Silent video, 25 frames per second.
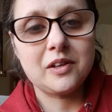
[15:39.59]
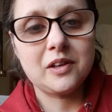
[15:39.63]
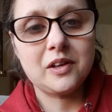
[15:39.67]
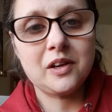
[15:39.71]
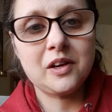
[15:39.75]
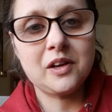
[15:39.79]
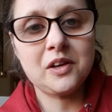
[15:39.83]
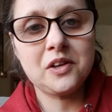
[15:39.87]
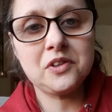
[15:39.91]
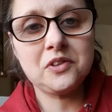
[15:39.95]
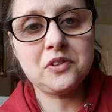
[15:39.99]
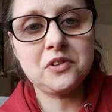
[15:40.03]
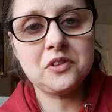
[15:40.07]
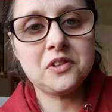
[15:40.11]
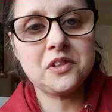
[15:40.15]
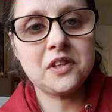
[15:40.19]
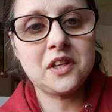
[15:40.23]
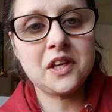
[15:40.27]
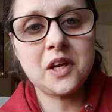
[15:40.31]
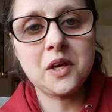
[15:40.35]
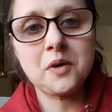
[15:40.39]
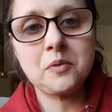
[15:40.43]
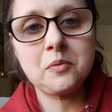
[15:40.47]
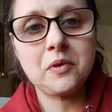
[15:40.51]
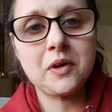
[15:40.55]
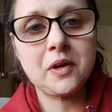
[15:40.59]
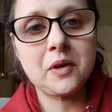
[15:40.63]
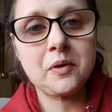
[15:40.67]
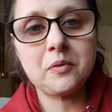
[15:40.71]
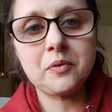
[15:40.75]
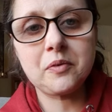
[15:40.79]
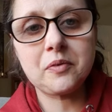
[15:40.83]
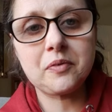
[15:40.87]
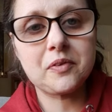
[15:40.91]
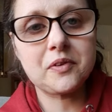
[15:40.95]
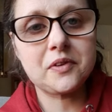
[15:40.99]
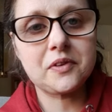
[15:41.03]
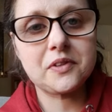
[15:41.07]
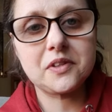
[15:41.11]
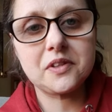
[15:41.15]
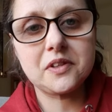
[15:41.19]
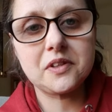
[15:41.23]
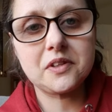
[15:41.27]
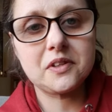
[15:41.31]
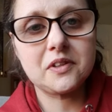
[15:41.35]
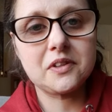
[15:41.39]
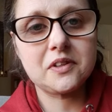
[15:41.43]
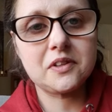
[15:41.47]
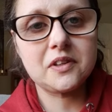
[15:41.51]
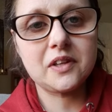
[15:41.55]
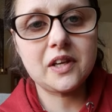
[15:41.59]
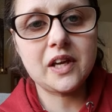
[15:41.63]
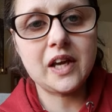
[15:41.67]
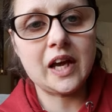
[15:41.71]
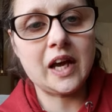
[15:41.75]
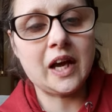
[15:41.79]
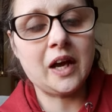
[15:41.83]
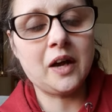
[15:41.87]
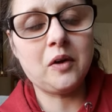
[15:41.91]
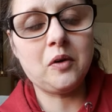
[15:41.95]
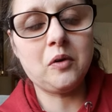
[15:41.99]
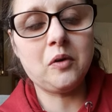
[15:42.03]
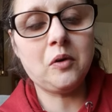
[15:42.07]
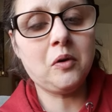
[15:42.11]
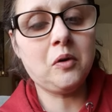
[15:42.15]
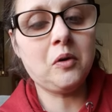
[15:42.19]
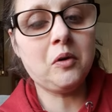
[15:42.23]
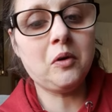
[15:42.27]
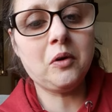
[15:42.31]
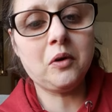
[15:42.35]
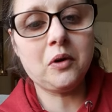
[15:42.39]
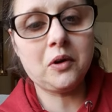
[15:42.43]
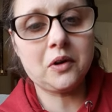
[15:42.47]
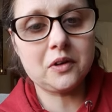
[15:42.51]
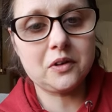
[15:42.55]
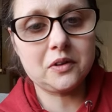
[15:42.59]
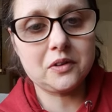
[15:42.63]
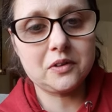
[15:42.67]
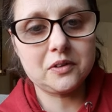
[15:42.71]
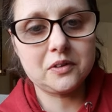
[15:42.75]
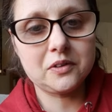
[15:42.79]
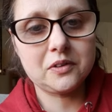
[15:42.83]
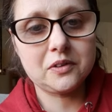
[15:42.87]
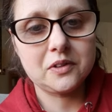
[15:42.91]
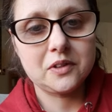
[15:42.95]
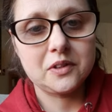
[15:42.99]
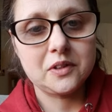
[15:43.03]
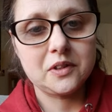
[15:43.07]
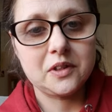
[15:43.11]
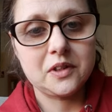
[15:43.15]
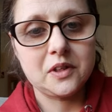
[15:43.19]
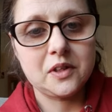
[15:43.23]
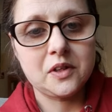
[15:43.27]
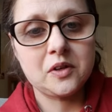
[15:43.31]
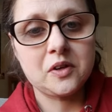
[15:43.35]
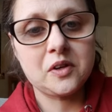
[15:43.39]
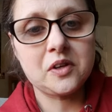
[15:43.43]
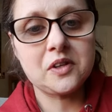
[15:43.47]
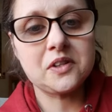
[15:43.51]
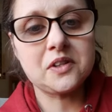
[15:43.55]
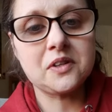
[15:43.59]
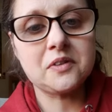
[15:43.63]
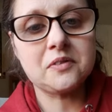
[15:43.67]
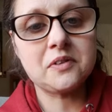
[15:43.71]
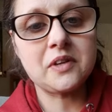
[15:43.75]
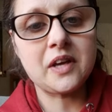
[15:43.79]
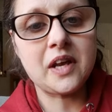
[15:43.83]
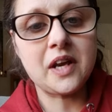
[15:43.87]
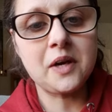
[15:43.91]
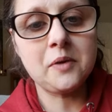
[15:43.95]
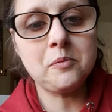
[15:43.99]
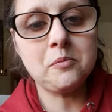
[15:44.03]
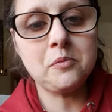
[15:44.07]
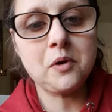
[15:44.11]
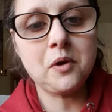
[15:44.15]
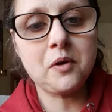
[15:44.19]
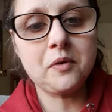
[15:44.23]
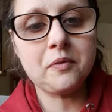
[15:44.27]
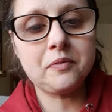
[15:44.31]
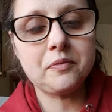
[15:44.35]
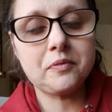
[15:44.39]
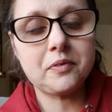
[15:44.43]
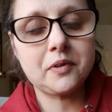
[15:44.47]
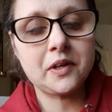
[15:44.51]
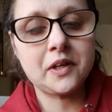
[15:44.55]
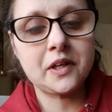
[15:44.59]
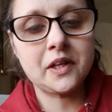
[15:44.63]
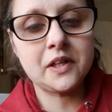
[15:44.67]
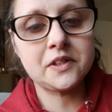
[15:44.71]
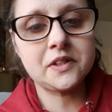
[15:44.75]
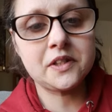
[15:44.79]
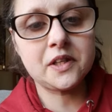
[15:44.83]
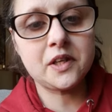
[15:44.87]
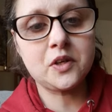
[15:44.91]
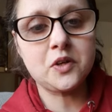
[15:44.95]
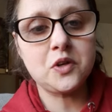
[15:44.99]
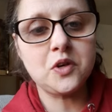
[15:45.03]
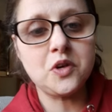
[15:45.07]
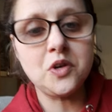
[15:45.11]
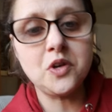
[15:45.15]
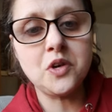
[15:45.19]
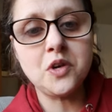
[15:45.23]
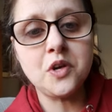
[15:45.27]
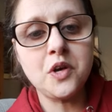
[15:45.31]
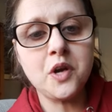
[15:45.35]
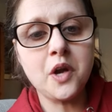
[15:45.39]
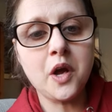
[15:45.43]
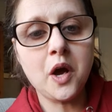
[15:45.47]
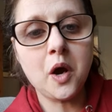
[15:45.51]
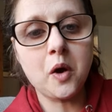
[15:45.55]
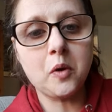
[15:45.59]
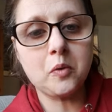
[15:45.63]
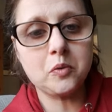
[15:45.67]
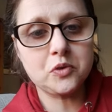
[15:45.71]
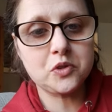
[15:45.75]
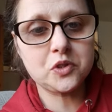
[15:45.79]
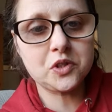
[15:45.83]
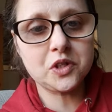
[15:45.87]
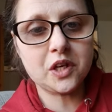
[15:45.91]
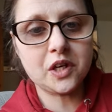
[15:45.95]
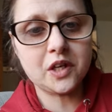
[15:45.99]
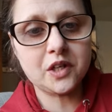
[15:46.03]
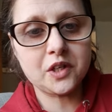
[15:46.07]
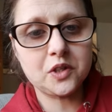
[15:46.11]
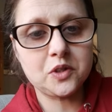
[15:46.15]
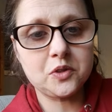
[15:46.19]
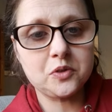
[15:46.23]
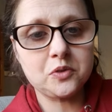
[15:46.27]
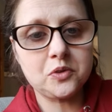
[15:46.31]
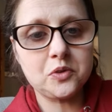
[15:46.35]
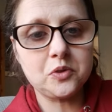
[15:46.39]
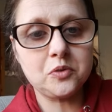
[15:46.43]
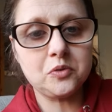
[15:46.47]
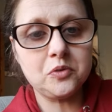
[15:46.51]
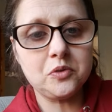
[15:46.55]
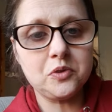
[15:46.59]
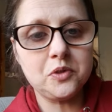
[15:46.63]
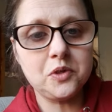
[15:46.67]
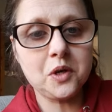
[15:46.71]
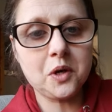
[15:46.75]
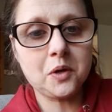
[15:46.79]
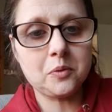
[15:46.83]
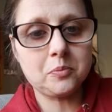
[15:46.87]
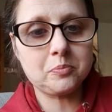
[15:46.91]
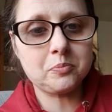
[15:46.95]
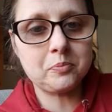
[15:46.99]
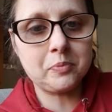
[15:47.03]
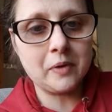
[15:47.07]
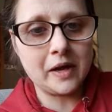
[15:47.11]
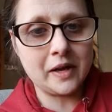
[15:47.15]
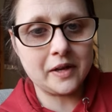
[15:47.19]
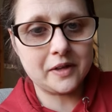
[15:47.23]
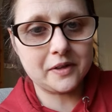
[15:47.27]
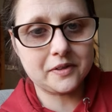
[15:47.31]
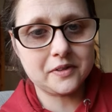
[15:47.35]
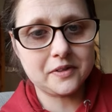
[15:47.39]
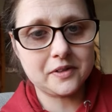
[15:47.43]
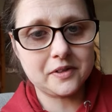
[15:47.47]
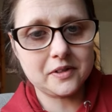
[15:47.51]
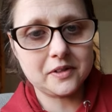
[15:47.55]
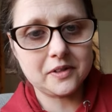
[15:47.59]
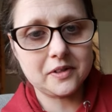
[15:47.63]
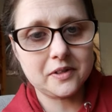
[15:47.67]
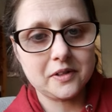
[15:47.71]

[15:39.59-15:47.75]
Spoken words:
Oh, he doesn't get away with it at all. Because I tell him off and I say, no, Charlie, you do not bite.